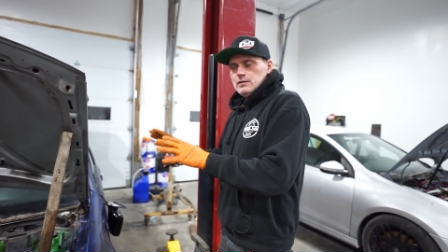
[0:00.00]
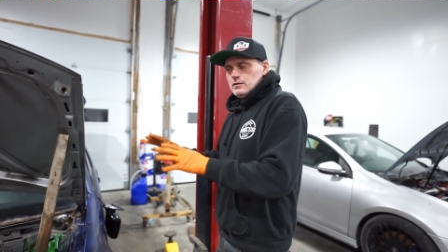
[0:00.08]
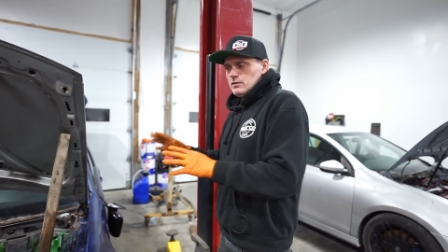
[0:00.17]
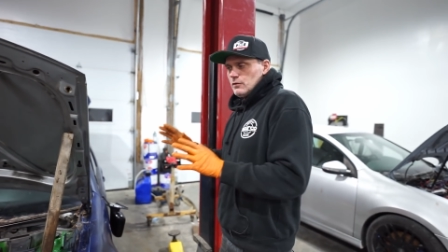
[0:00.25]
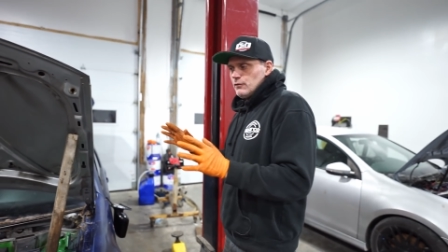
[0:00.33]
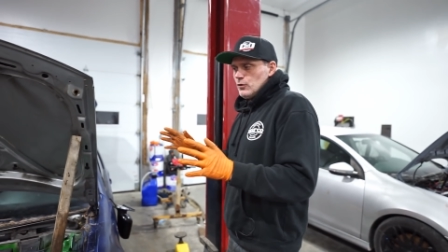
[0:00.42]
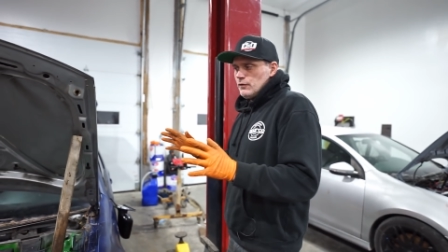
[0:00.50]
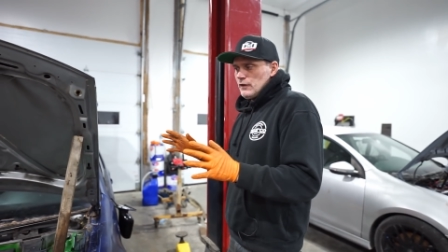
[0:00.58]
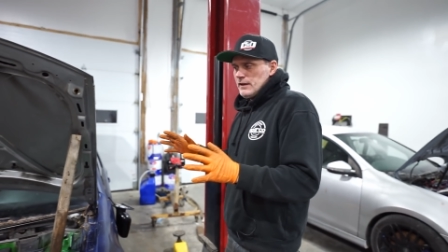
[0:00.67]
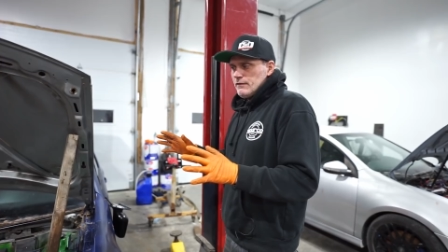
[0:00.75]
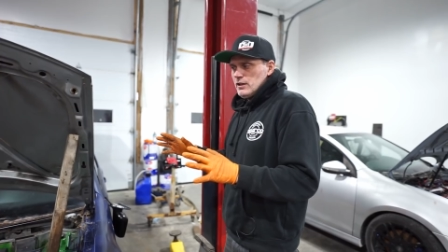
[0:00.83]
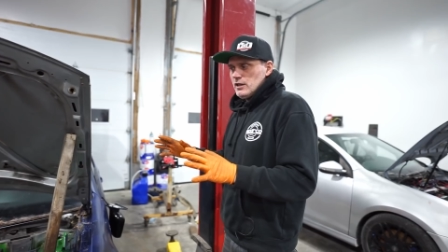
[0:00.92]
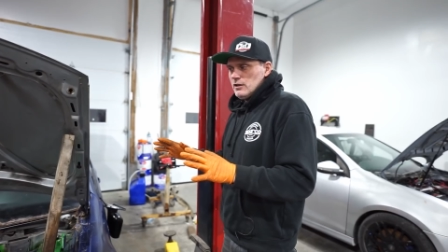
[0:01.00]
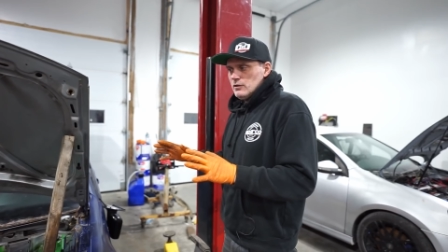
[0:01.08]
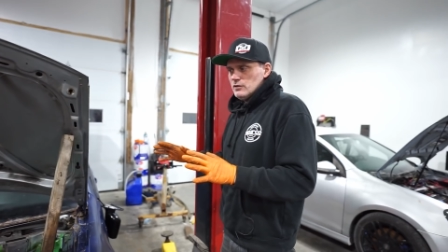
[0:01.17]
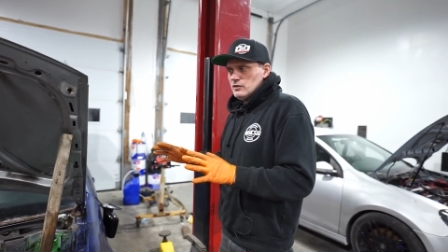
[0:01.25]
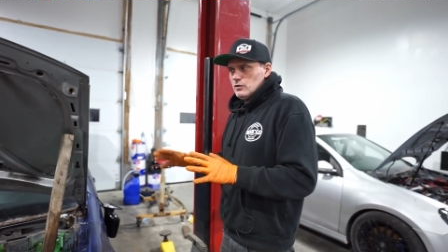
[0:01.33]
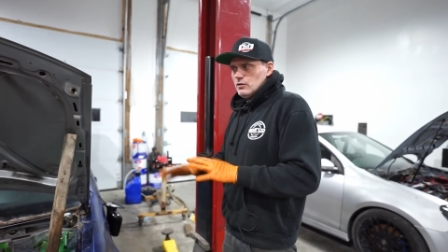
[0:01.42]
So, four or five
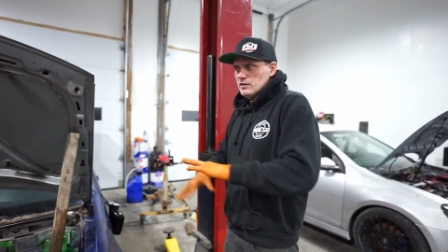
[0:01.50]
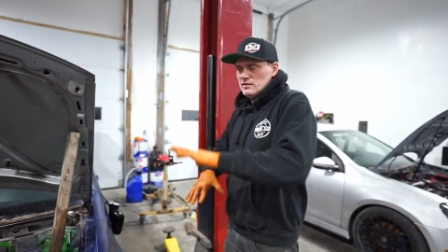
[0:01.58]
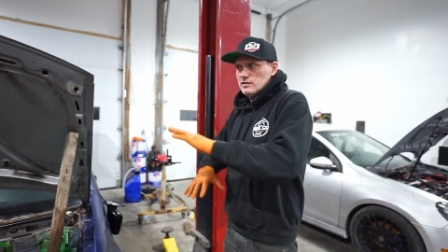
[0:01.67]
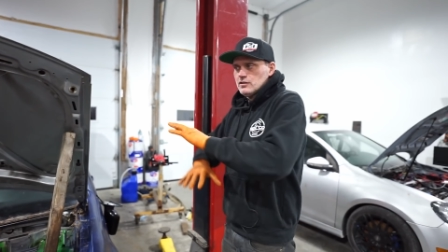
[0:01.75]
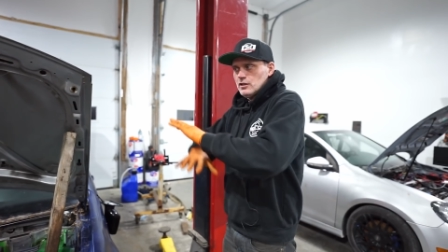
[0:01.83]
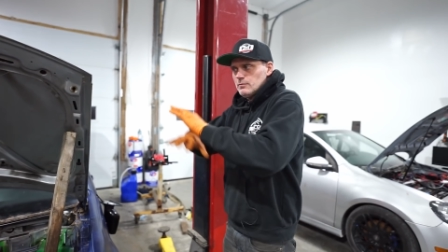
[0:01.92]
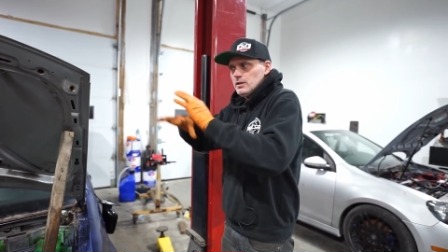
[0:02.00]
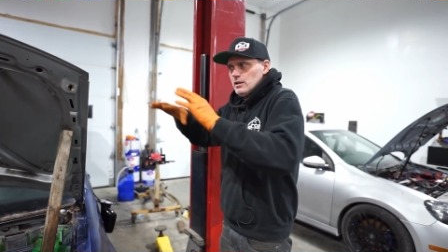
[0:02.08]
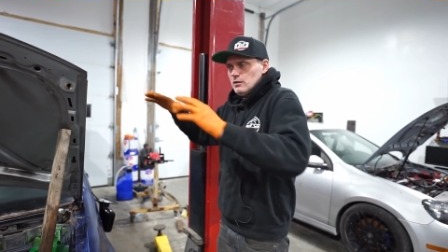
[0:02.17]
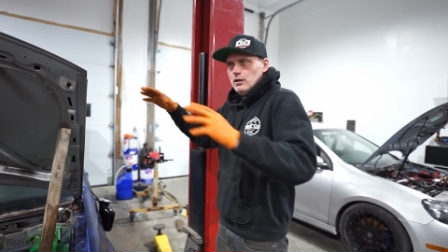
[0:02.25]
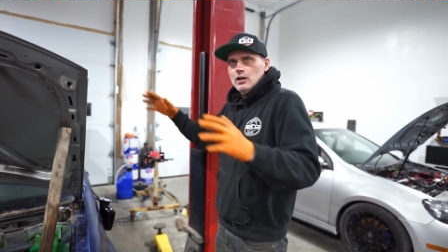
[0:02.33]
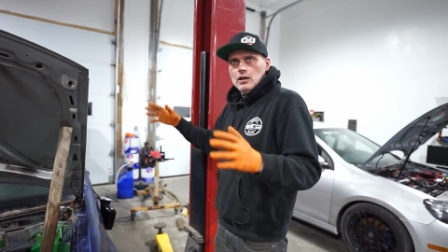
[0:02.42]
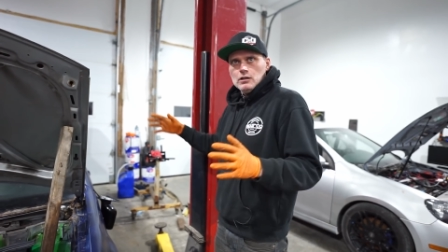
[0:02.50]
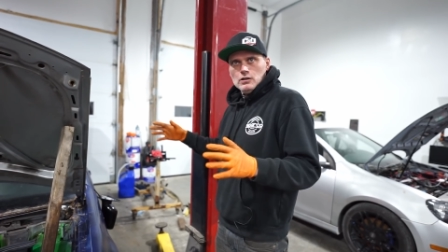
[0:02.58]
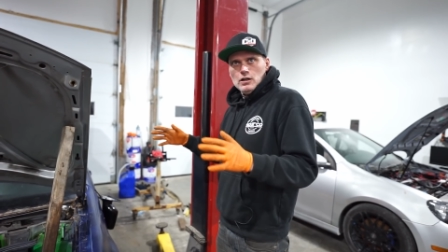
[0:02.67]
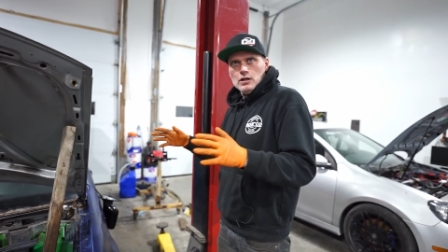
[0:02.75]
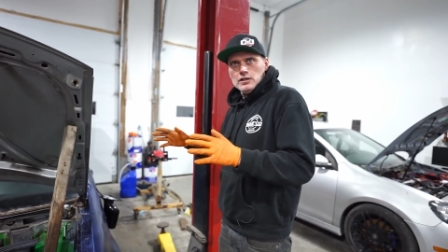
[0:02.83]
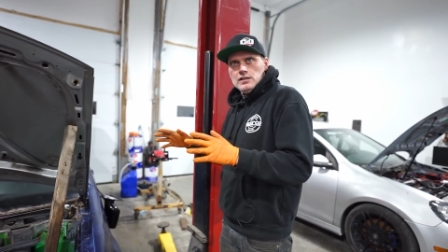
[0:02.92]
videos. So, this isn't going to be a long,
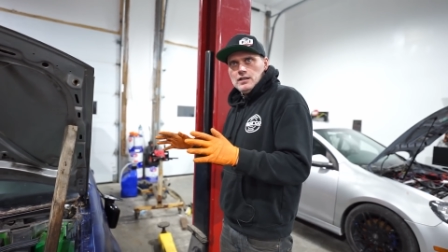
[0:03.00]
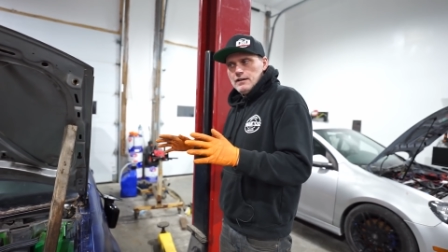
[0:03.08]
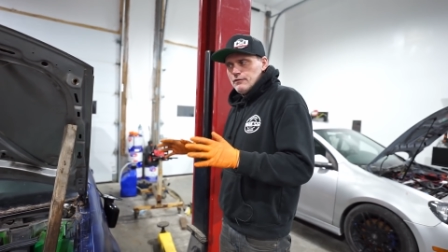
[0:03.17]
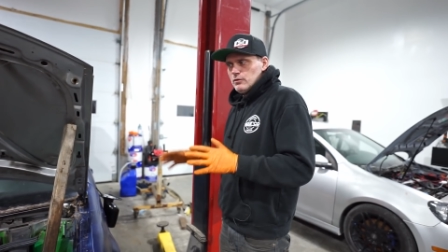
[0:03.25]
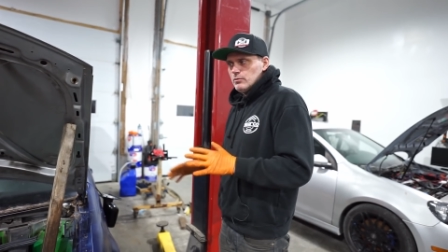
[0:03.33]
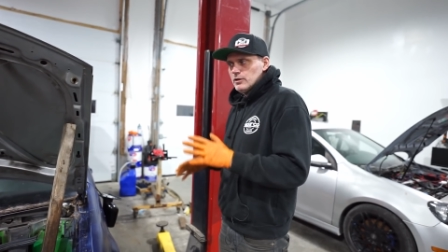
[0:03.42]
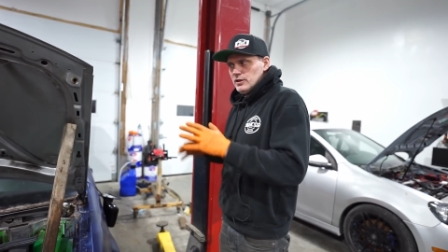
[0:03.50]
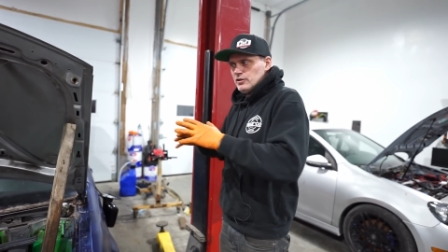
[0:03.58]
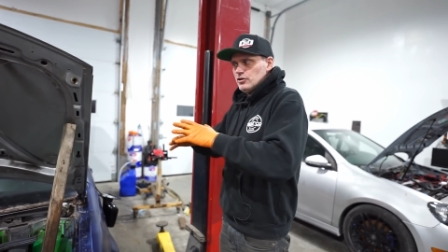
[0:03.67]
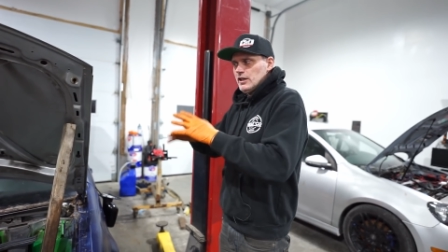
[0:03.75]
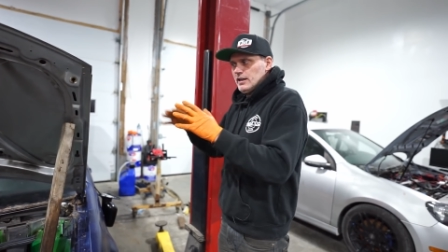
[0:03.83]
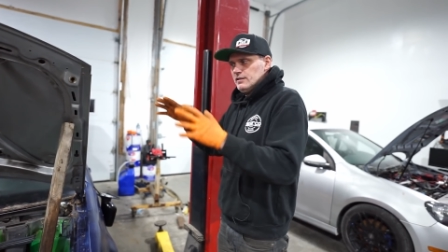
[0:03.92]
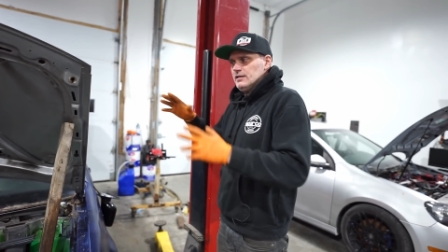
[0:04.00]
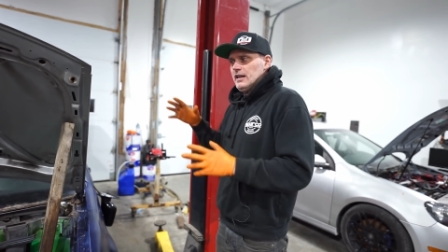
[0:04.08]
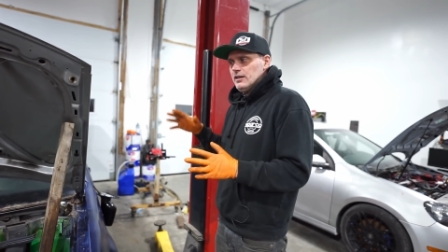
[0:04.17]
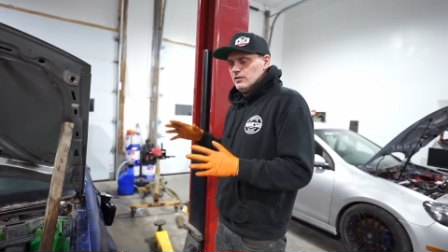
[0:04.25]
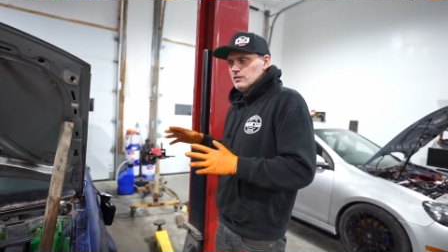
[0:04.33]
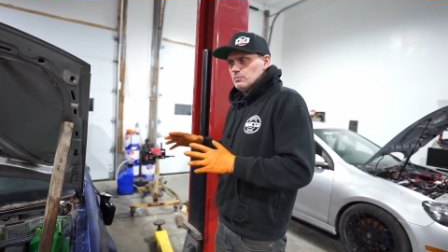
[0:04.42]
long endeavor. We're going to try to
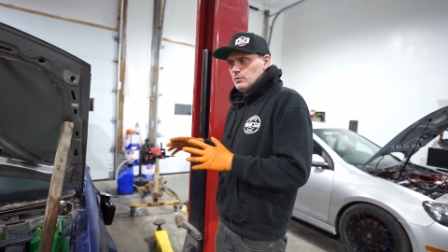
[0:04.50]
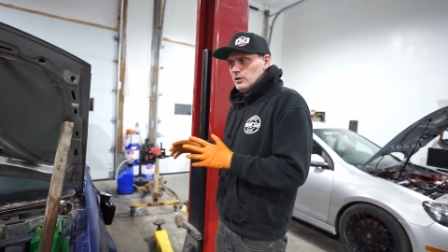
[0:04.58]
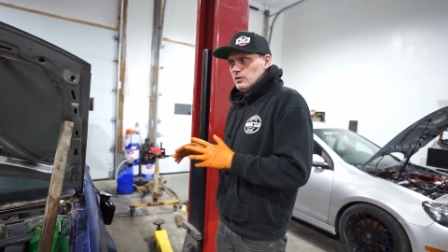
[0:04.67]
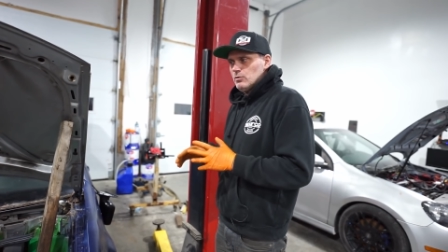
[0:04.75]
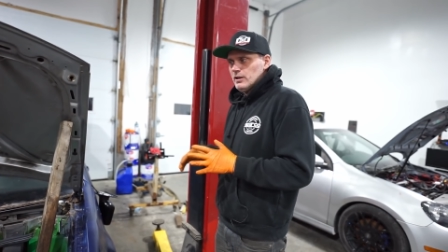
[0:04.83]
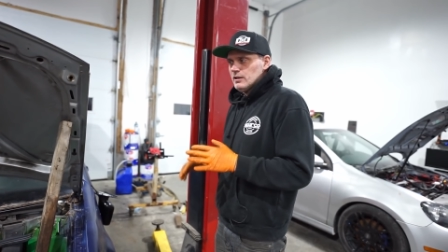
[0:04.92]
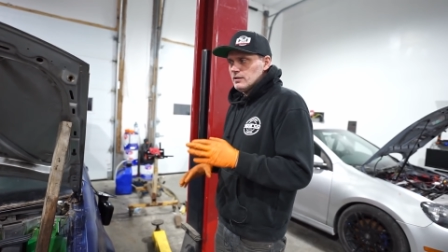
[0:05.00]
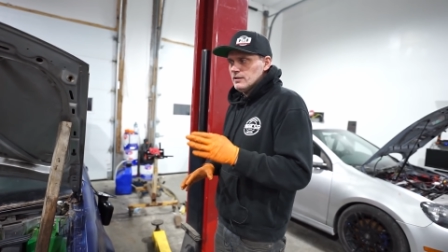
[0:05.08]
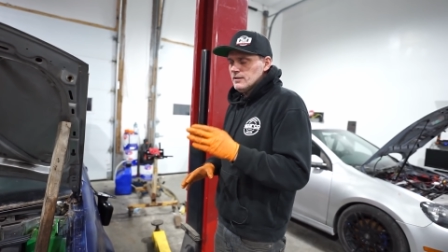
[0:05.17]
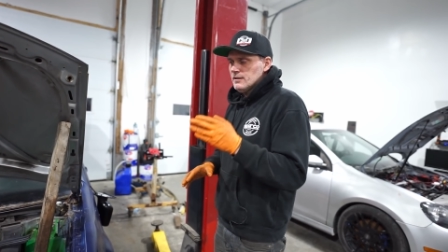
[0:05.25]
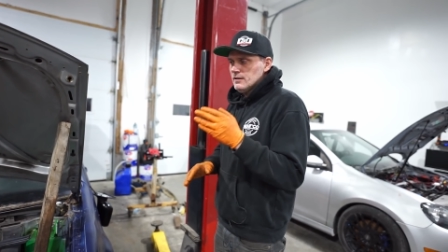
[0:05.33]
tackle this pretty quick.